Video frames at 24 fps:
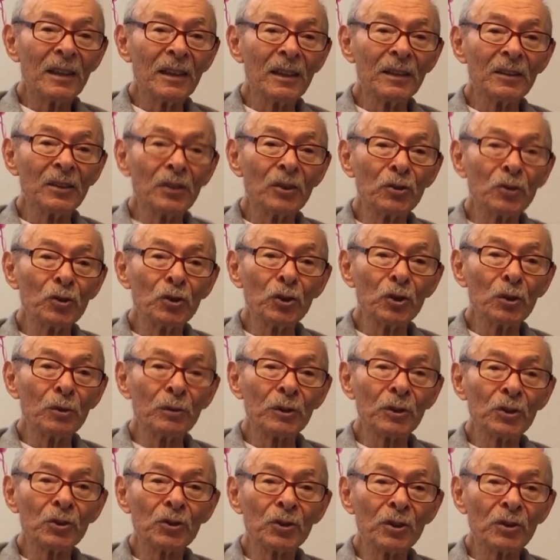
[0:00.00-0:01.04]
in the
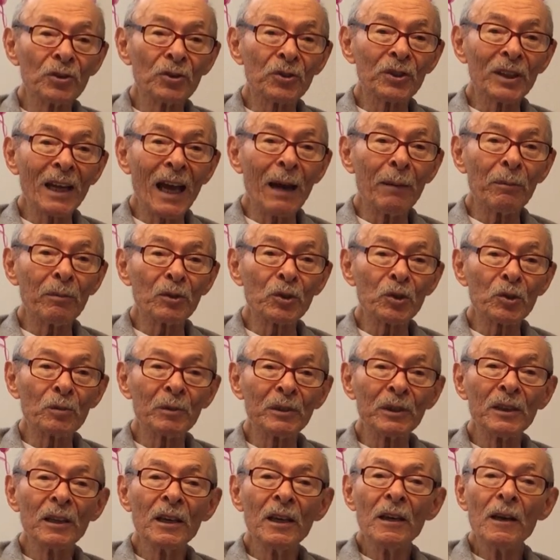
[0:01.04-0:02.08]
Jewish
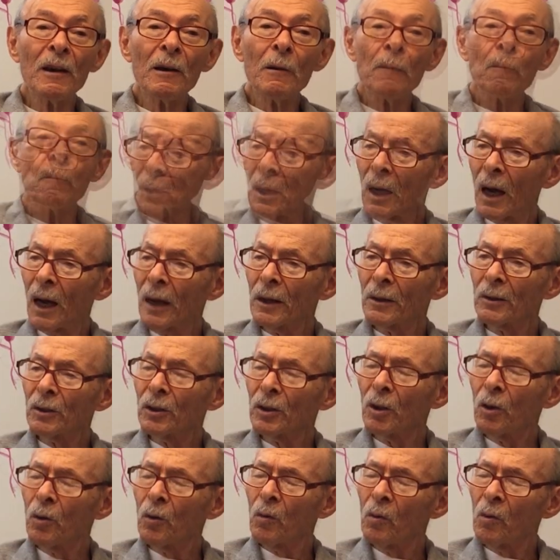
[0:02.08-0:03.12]
establishment. I
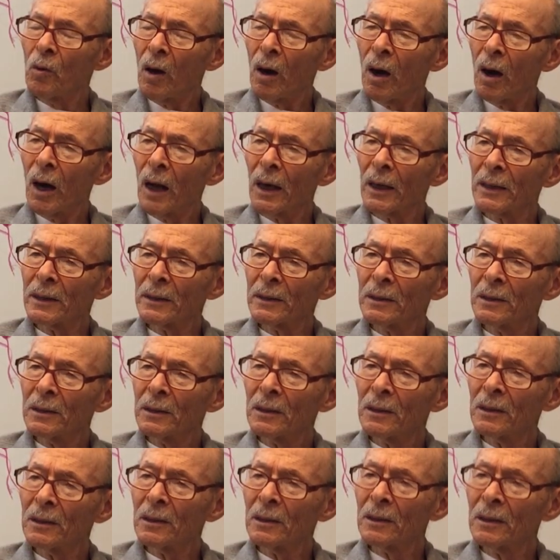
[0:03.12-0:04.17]
don't know why
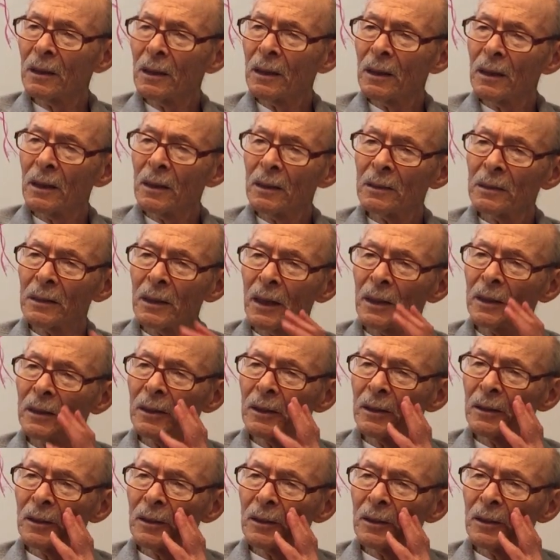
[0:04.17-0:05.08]
they